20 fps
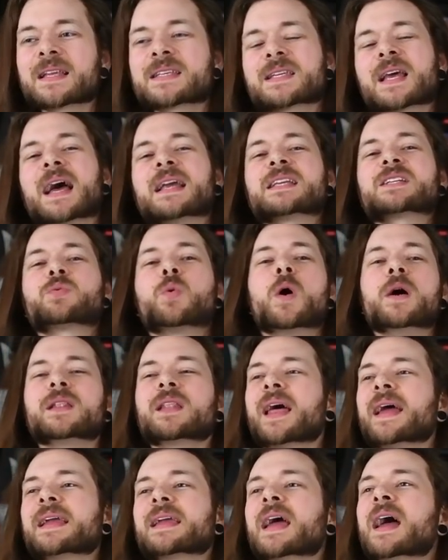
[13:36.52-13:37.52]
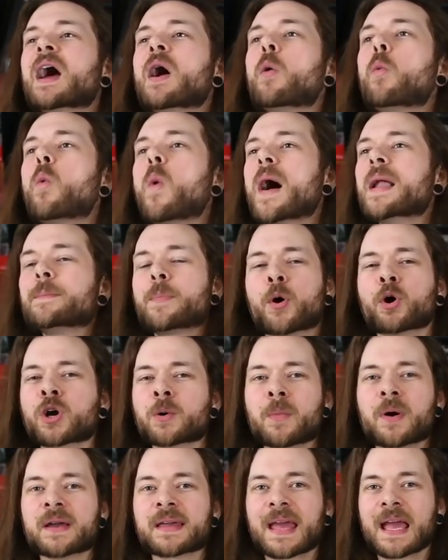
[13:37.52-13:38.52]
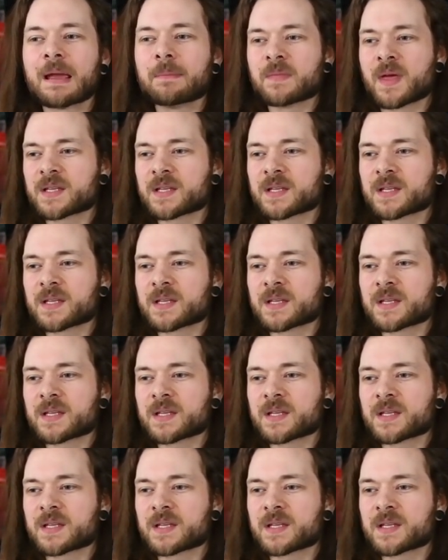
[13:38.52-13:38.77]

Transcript: just want like one Pokemon game